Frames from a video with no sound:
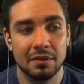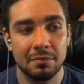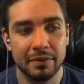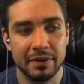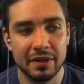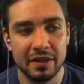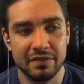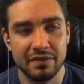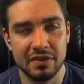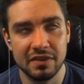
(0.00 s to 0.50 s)

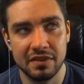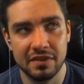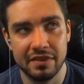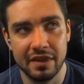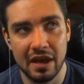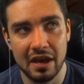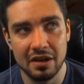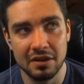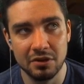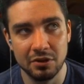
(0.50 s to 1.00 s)
But even
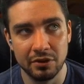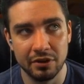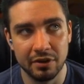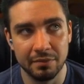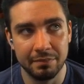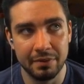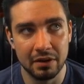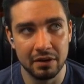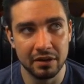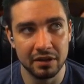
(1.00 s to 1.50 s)
then, you're
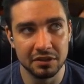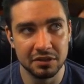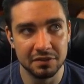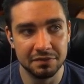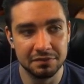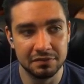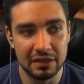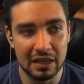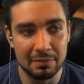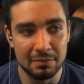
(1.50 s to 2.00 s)
comparing it to
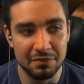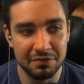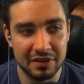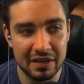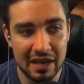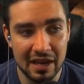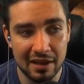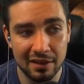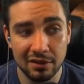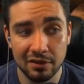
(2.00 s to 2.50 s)
Flame of
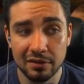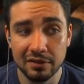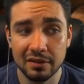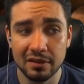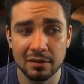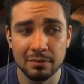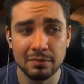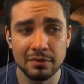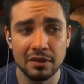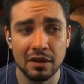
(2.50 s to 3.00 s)
Keld,
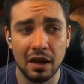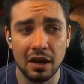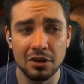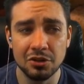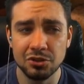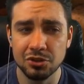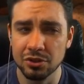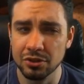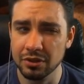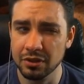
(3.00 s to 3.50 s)
and I'm not
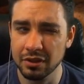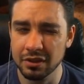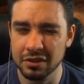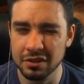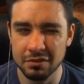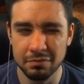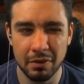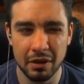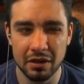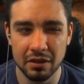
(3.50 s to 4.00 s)
sure that this
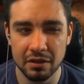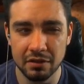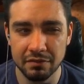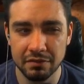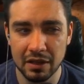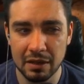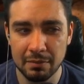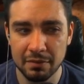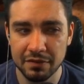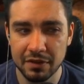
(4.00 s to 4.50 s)
is better than
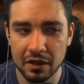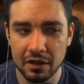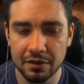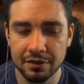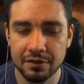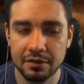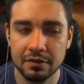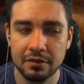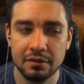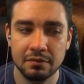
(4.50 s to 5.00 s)
Flame of Keld.
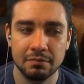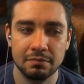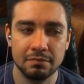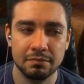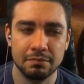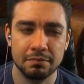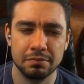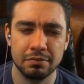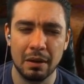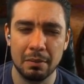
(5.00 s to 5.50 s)

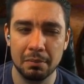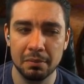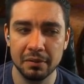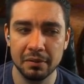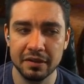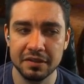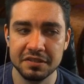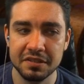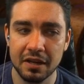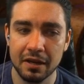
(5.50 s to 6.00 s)

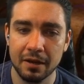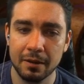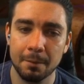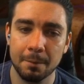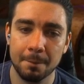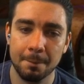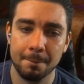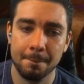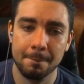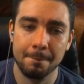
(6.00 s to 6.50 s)
Probably is not.
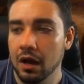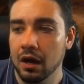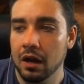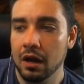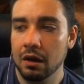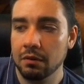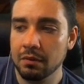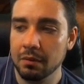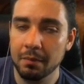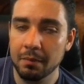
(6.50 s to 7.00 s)

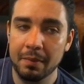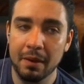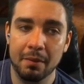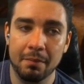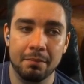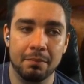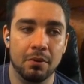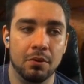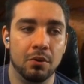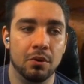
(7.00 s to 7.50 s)

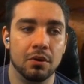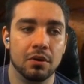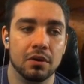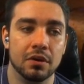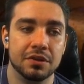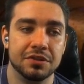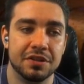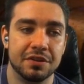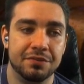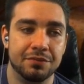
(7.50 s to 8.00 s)
Rollbelt Boar
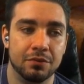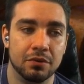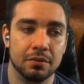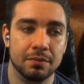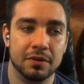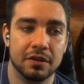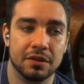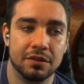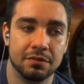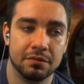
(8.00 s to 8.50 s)
is a
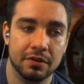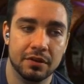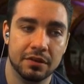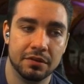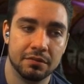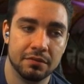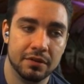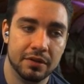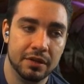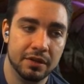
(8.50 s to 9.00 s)
4-mana
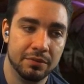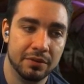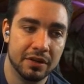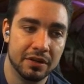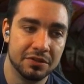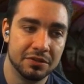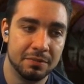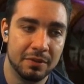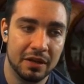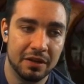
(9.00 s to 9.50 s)
3/3. When it
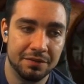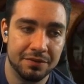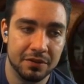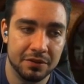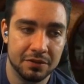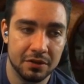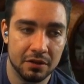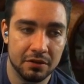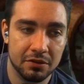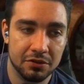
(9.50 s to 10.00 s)
enters the battlefield,
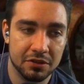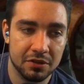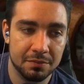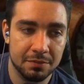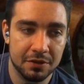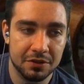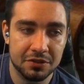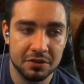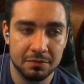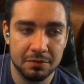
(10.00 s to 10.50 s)
target creature with
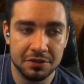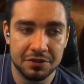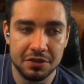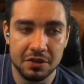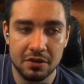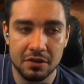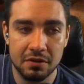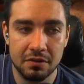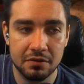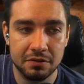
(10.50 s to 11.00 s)

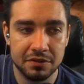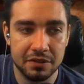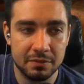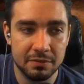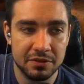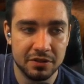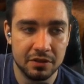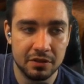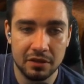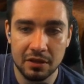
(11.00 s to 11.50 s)
+2/+0.
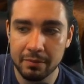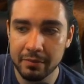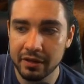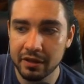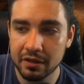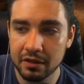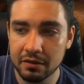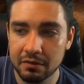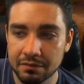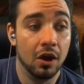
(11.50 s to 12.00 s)
Seems good and
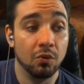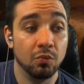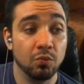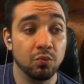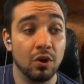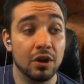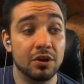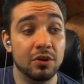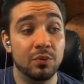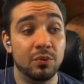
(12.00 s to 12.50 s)
limited.
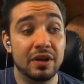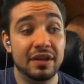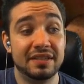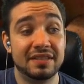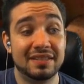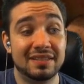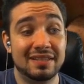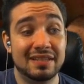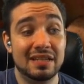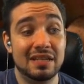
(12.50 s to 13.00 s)
Runaway
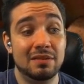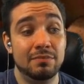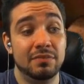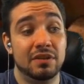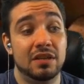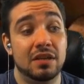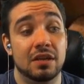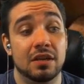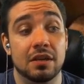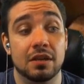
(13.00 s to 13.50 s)

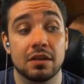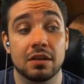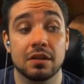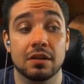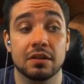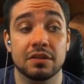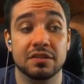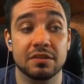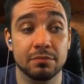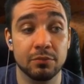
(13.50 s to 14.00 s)
Steamkin.
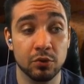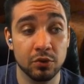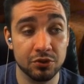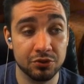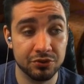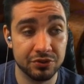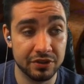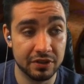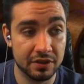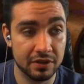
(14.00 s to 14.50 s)
This is a more
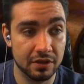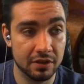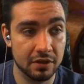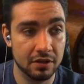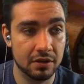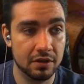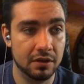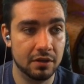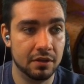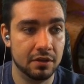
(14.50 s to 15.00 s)
interesting
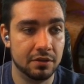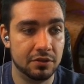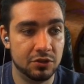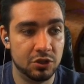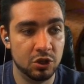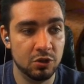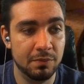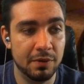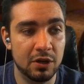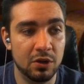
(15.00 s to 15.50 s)
card.
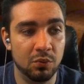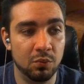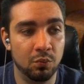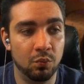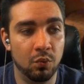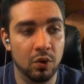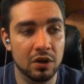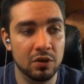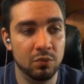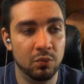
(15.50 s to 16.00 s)
2-mana
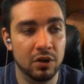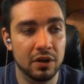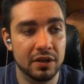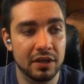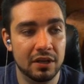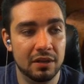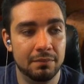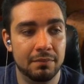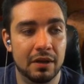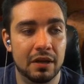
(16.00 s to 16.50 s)
1/1
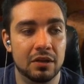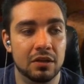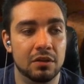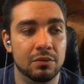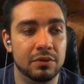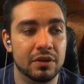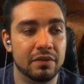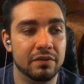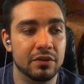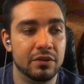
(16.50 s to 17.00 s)
elemental.
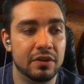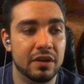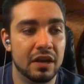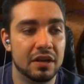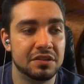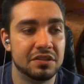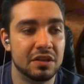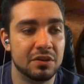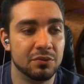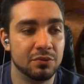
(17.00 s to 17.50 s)
Whenever you
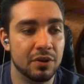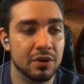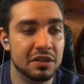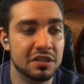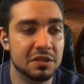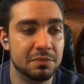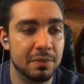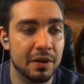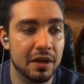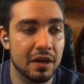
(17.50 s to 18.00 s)
cast a red
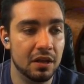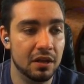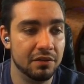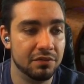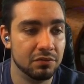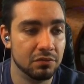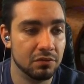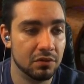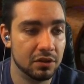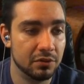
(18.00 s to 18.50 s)
spell,
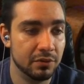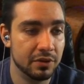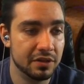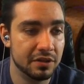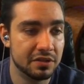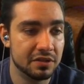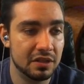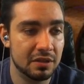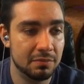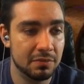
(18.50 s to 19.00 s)
if Runaway
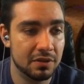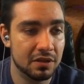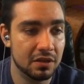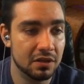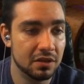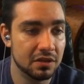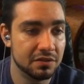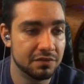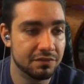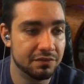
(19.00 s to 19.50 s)

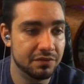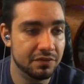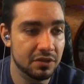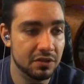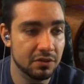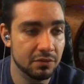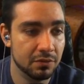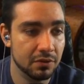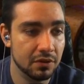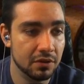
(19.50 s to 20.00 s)
Steamkin has
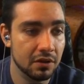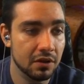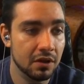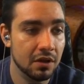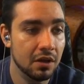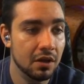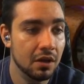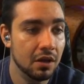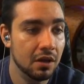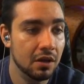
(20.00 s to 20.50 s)
fewer
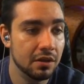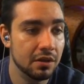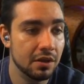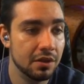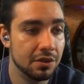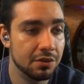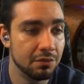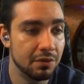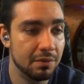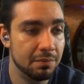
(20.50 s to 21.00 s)

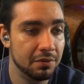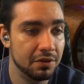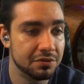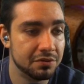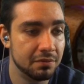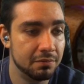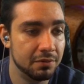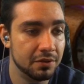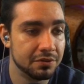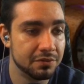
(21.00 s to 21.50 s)
than 3
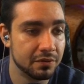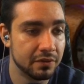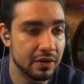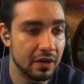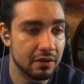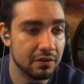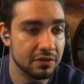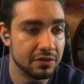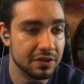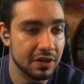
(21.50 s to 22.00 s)
+1/+1
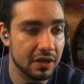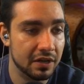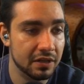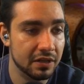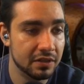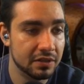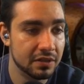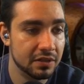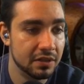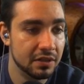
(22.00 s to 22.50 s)
counters on
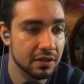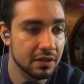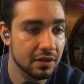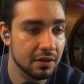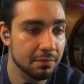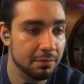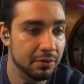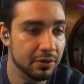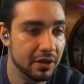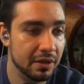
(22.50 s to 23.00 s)
it,
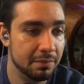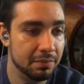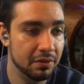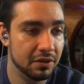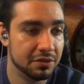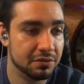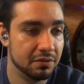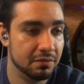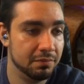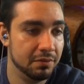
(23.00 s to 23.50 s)
put a
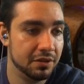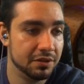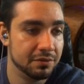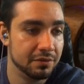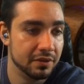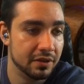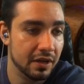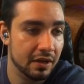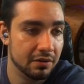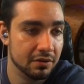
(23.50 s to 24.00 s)

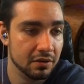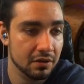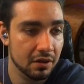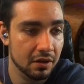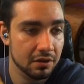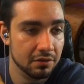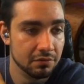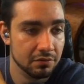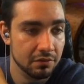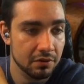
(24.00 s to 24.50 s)
+1/+1 counter
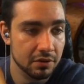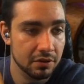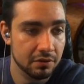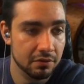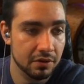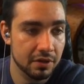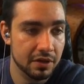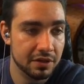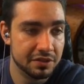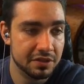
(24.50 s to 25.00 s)
on
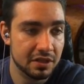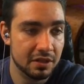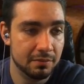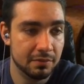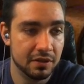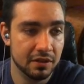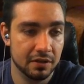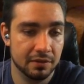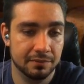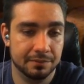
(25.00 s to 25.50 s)
Runaway
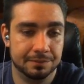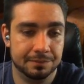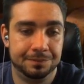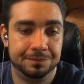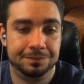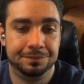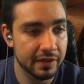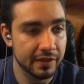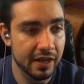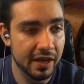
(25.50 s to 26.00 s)
Steamkin.
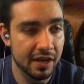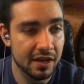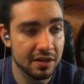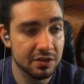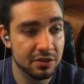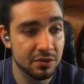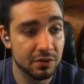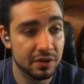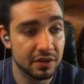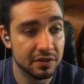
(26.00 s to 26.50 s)

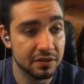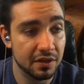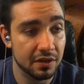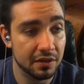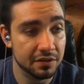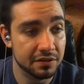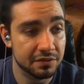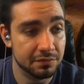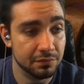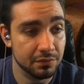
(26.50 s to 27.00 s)
And you can
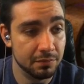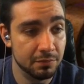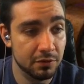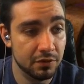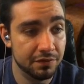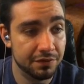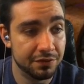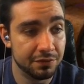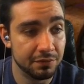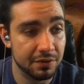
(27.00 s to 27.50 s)

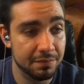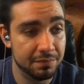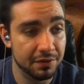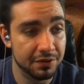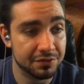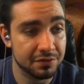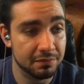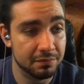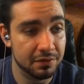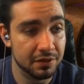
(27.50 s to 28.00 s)
remove 3
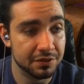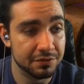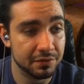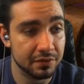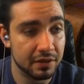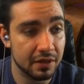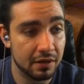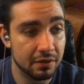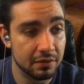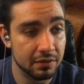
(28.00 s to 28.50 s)

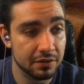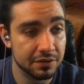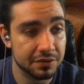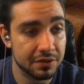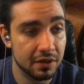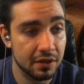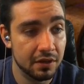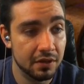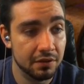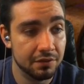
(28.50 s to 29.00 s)
+1/+1 counters
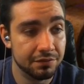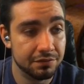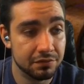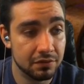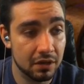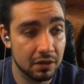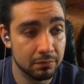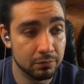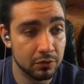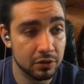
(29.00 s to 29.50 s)

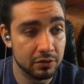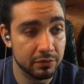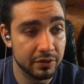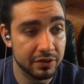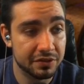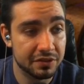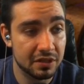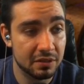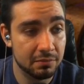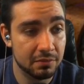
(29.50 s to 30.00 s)
from Runaway
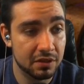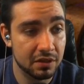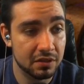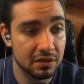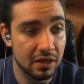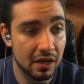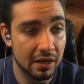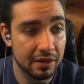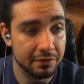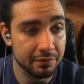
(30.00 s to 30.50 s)
Steamkin
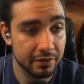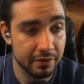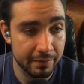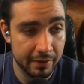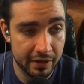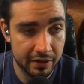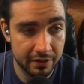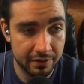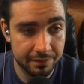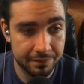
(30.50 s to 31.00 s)
to add 3
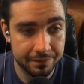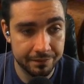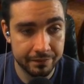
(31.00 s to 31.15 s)
mana.